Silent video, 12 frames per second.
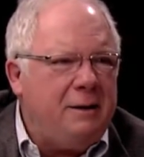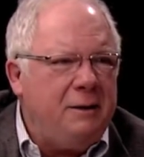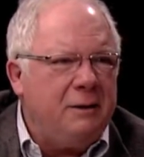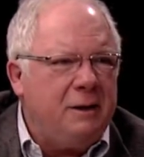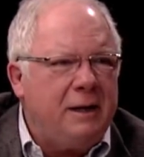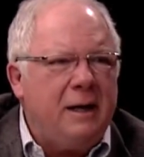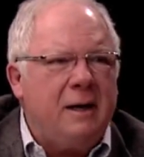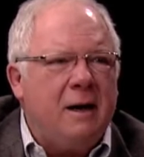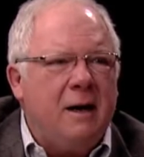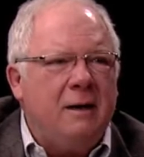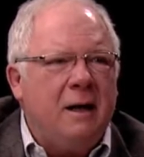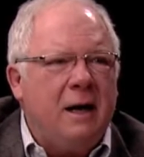You can get it
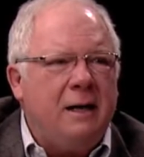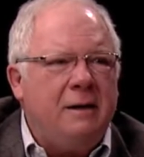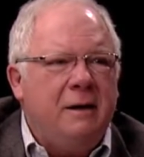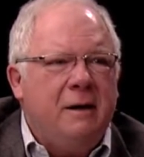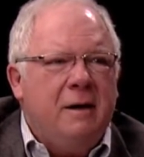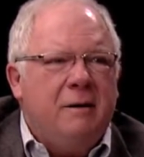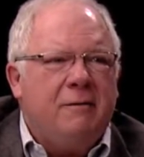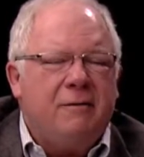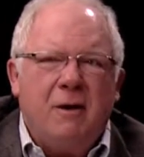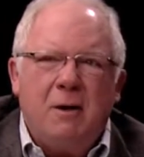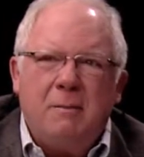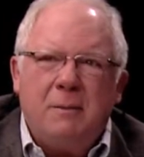online
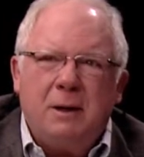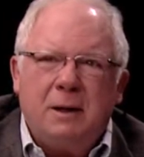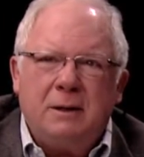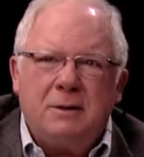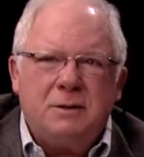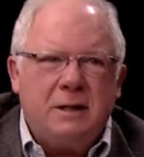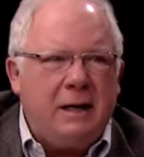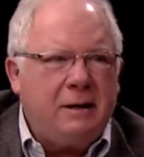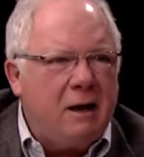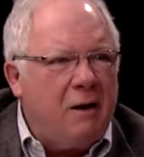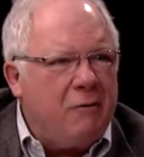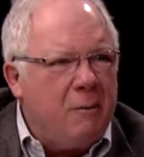from the state
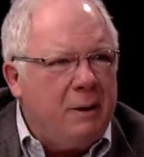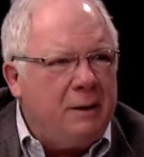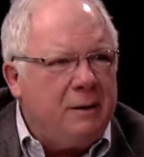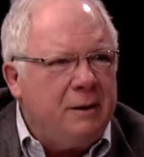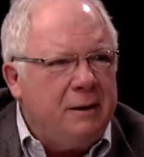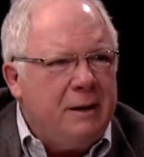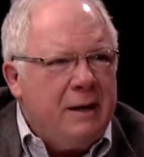government,